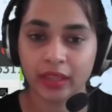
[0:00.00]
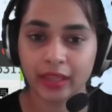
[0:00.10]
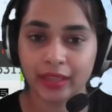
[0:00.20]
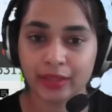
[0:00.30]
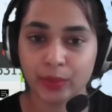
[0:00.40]

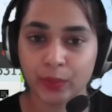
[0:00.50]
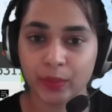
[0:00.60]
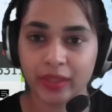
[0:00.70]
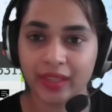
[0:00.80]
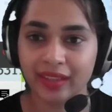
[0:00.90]
And
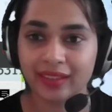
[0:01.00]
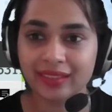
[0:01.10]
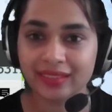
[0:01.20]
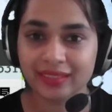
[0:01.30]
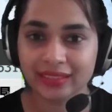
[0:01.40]
over here
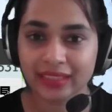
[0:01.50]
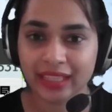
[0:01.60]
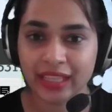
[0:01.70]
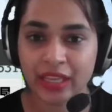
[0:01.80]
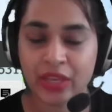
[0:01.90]

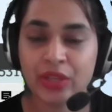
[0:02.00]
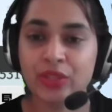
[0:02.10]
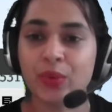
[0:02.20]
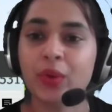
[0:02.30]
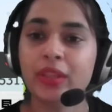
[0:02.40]

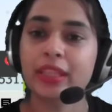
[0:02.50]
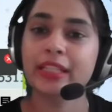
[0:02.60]
so the